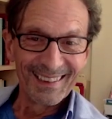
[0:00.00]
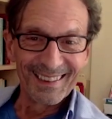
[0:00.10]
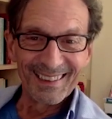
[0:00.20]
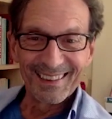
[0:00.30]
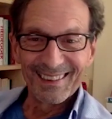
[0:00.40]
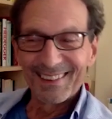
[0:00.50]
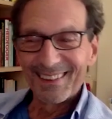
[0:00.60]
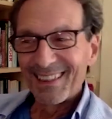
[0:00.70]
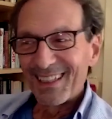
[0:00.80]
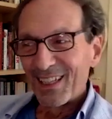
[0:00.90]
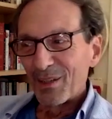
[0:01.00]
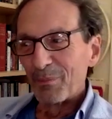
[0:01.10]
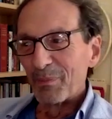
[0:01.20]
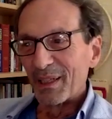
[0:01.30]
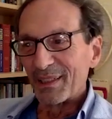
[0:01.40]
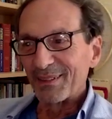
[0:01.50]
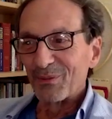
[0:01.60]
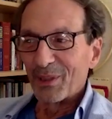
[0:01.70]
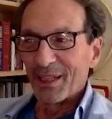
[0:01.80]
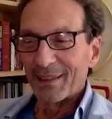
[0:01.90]
Uh, but
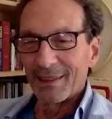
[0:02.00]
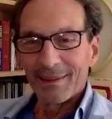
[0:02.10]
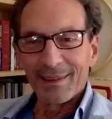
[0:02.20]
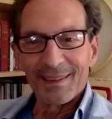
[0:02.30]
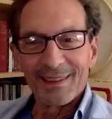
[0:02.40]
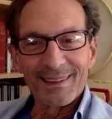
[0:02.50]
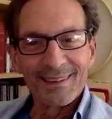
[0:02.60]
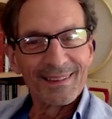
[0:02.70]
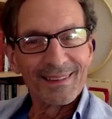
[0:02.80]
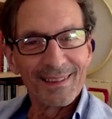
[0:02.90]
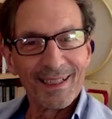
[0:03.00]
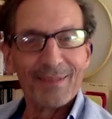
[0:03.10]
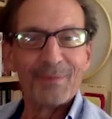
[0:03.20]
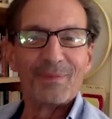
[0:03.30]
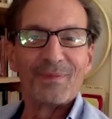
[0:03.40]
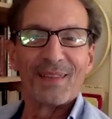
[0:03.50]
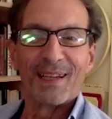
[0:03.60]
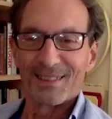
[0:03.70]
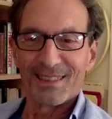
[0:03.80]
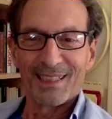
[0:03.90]
when I get there, I'm
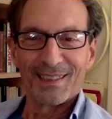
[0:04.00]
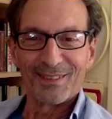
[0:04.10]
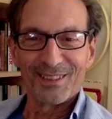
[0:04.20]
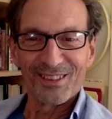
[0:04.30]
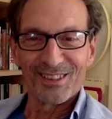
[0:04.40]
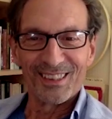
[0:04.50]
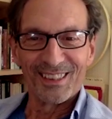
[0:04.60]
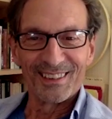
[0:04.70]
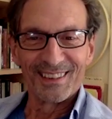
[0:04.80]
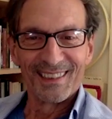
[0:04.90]
outside of Gestalt.